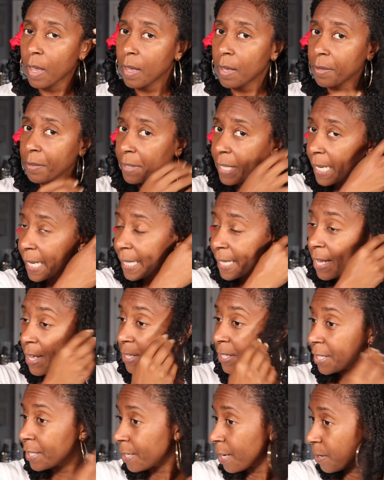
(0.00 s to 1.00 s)
Okay, y'all,
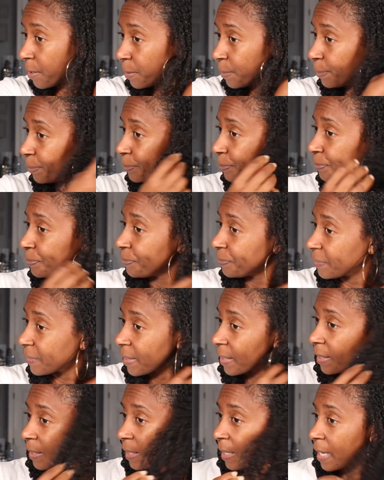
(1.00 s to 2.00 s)
so
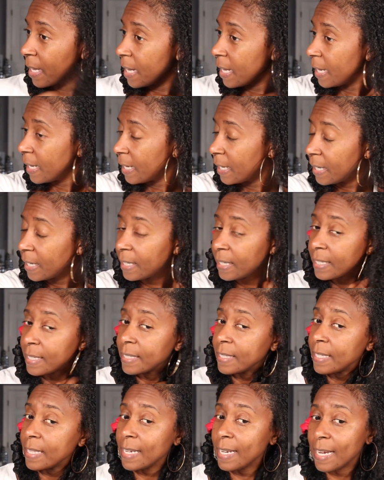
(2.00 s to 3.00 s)
it is
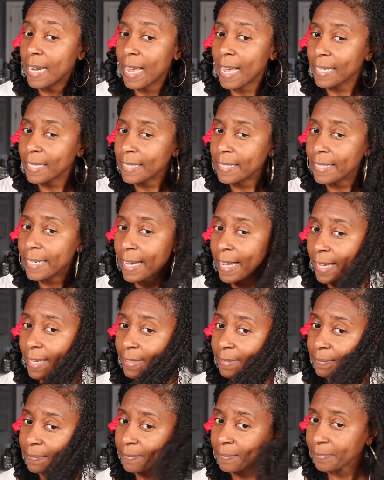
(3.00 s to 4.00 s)
the next day
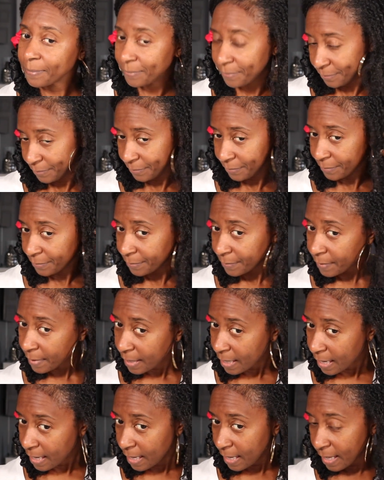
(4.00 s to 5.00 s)

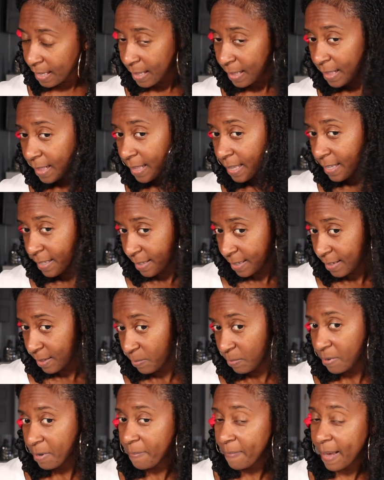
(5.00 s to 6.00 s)
and this is
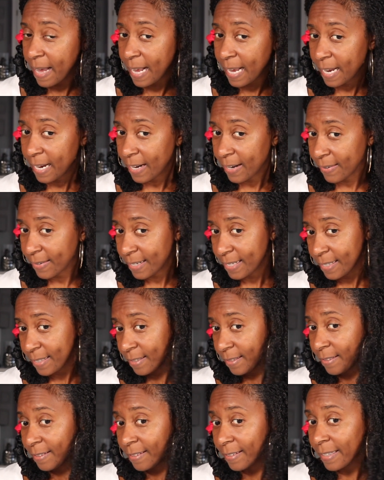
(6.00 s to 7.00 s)
what my hair
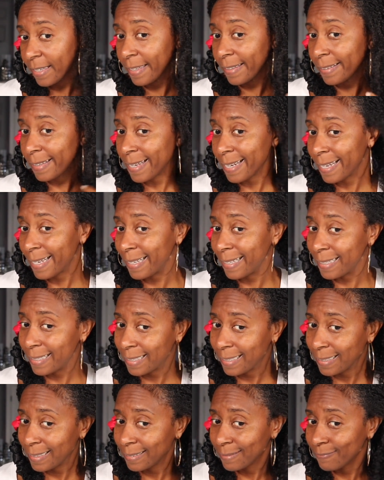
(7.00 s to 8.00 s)
is looking
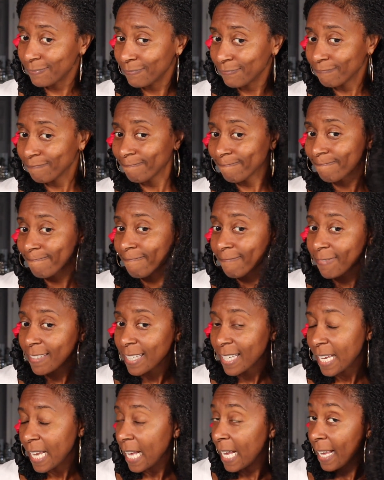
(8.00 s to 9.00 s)
like,
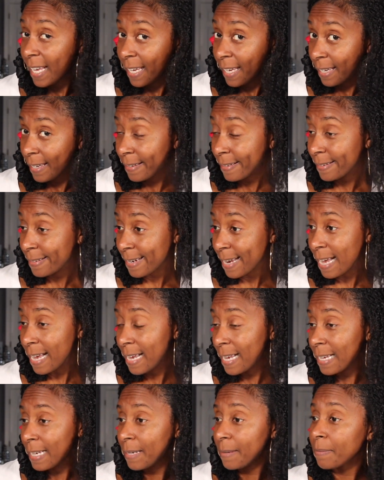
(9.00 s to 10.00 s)
and
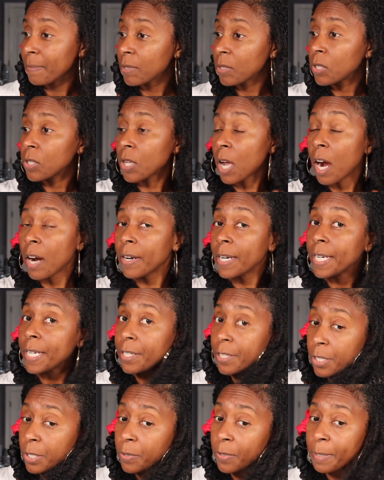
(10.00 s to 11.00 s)
I am sorry
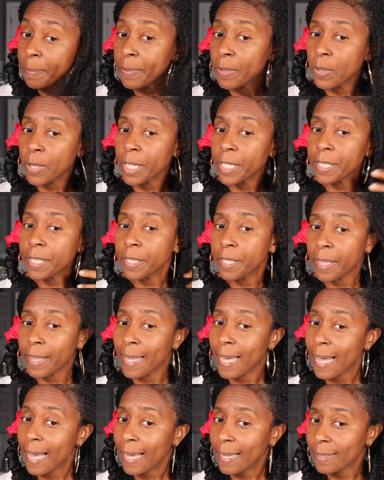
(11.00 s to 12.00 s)
to report
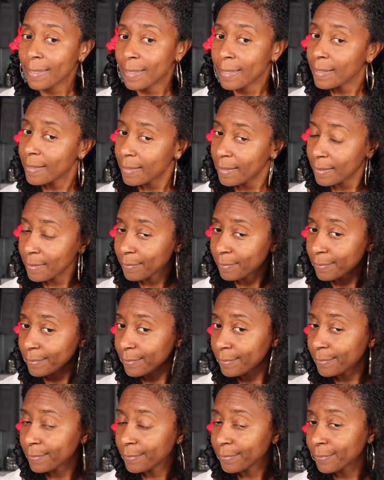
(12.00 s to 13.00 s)
that
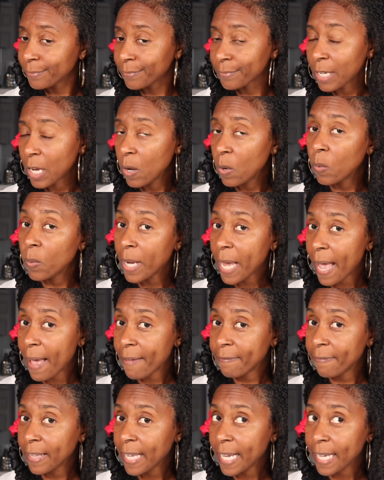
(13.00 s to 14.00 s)
we
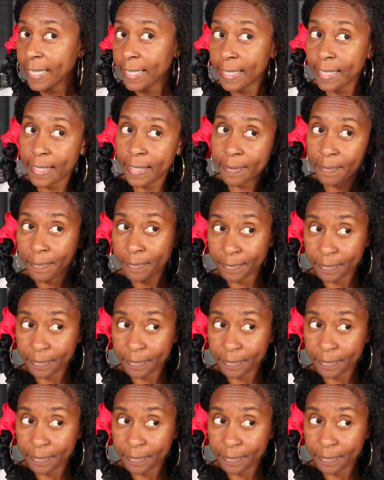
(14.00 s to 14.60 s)
have flakes.